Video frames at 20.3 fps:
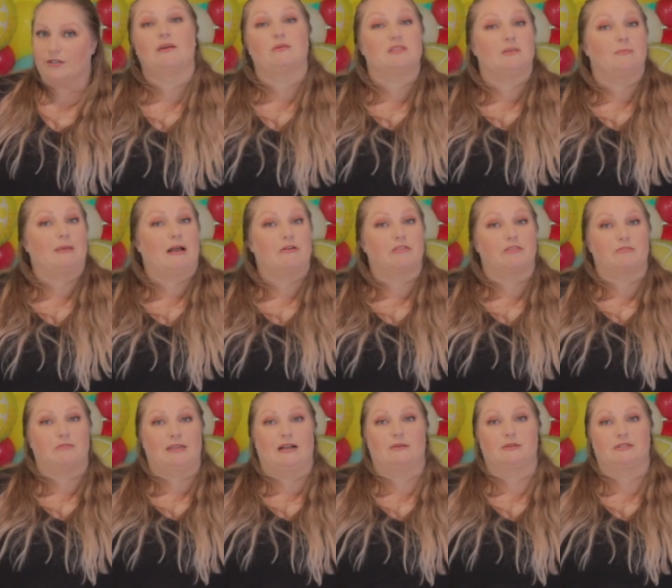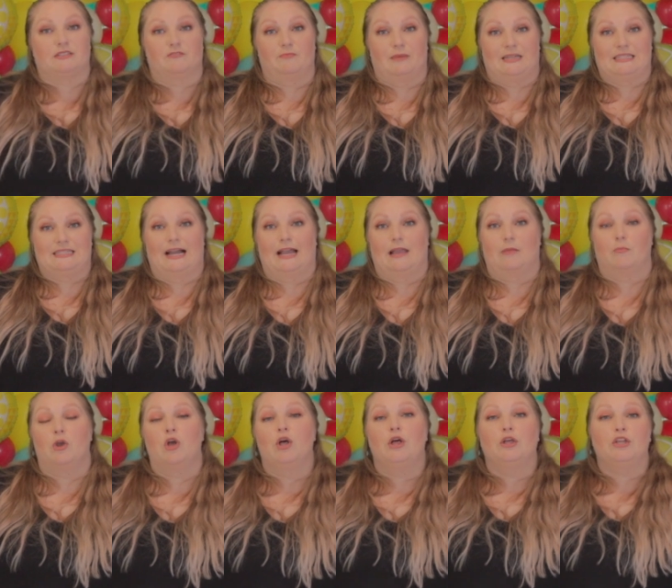That was about 3 hours of my
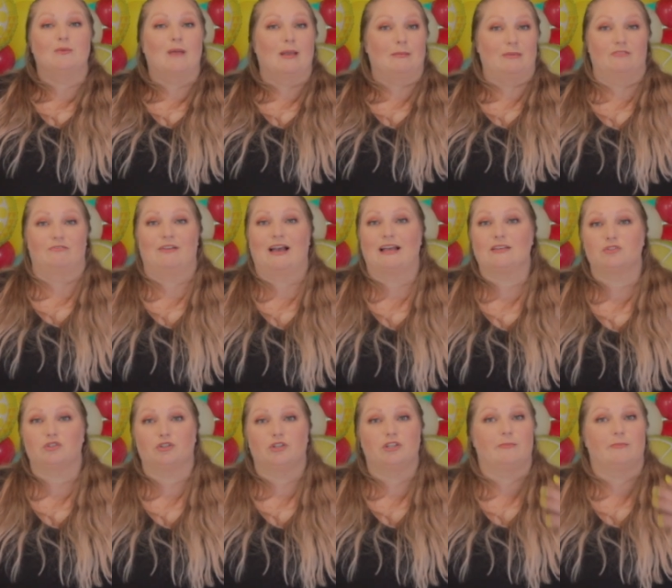time. You might be faster,